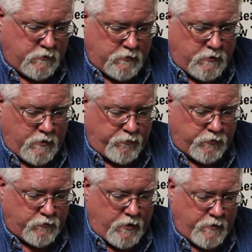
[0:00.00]
a
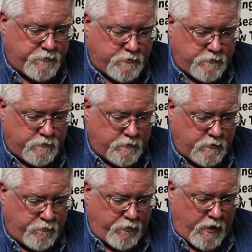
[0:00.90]
couple drops
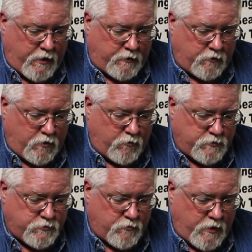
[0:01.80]
in the back. It
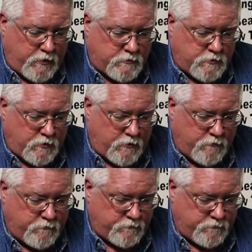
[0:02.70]
always drags there.